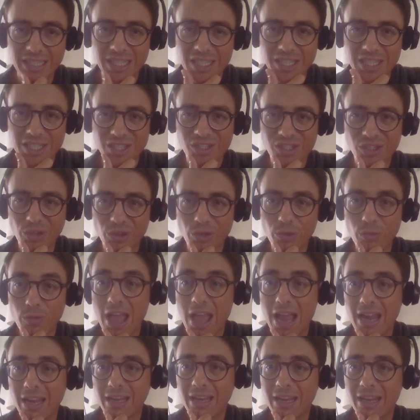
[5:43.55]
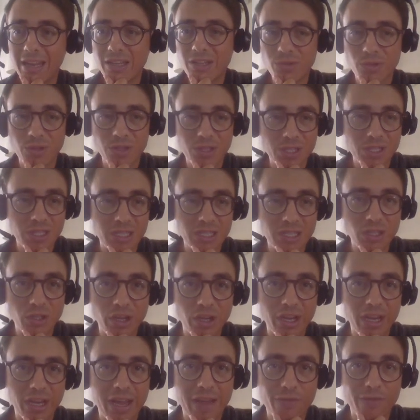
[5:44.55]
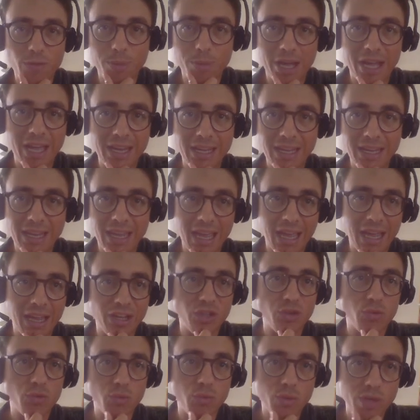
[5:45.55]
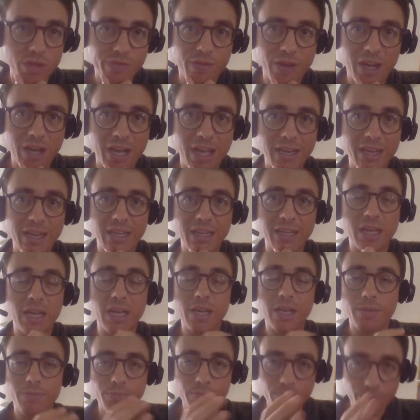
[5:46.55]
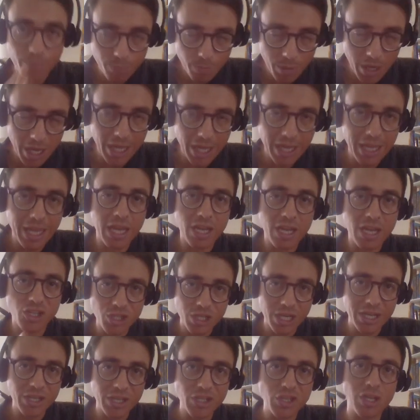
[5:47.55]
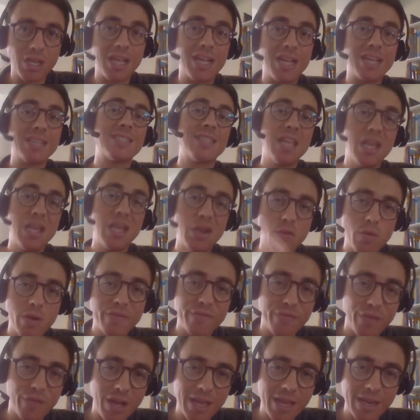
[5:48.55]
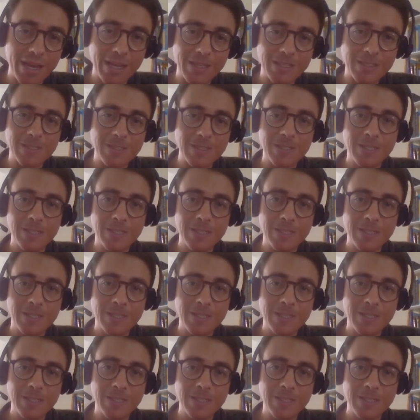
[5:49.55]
So the reality is with this deal, you're going to have to buy it cash, buy cash, sectionalize, then refinance,